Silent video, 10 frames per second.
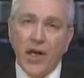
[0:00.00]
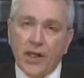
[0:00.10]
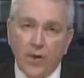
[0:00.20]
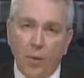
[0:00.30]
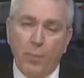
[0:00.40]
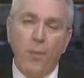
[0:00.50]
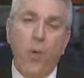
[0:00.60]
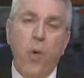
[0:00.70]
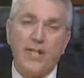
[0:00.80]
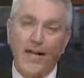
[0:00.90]
So people
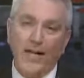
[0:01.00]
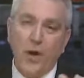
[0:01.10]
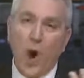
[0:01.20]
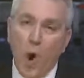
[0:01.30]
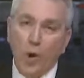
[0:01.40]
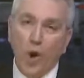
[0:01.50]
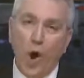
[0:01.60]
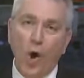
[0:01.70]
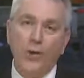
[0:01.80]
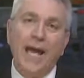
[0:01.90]
want to start to hold
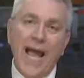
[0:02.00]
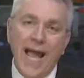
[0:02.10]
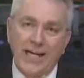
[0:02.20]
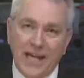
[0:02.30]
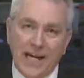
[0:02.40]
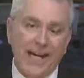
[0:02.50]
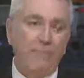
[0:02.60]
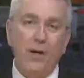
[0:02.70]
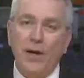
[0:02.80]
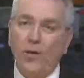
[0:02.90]
gold and things like
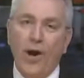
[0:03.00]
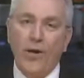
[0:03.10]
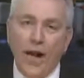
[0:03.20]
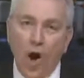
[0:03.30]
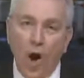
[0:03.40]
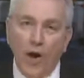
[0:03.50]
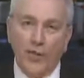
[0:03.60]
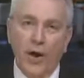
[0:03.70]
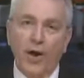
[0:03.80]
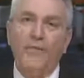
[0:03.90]
Bitcoin,
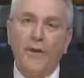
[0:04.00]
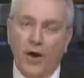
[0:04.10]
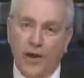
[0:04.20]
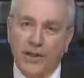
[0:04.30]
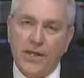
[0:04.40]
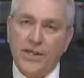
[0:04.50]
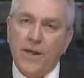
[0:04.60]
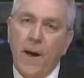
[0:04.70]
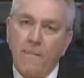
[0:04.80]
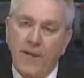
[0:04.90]
alternative currencies,
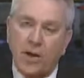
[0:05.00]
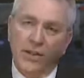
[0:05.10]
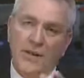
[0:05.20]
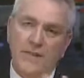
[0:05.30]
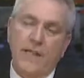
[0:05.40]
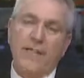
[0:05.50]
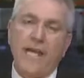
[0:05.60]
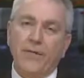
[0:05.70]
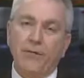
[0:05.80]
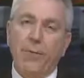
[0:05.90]
because the
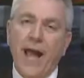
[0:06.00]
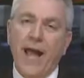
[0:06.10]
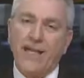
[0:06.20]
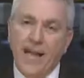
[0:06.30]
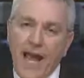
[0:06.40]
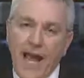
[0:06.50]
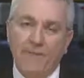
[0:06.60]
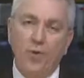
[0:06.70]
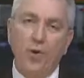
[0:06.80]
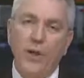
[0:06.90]
central banks have
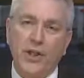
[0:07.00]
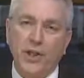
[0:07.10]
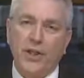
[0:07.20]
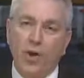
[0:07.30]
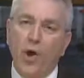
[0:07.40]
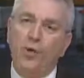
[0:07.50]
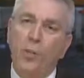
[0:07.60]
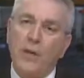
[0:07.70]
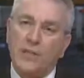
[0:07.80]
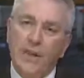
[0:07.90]
too much control and too
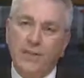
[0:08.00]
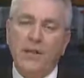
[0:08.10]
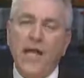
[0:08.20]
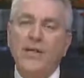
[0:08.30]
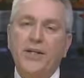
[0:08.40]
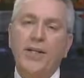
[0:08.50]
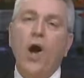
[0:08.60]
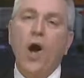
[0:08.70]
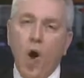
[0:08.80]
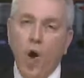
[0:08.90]
much manipulation
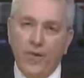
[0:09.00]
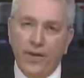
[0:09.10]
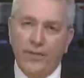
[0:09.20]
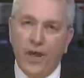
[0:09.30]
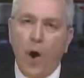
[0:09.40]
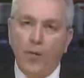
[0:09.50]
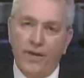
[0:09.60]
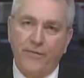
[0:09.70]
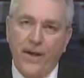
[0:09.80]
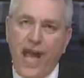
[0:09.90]
over the
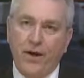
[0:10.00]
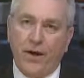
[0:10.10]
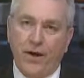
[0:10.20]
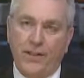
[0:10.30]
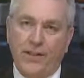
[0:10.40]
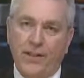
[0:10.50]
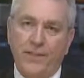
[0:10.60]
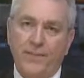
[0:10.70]
fiat currencies.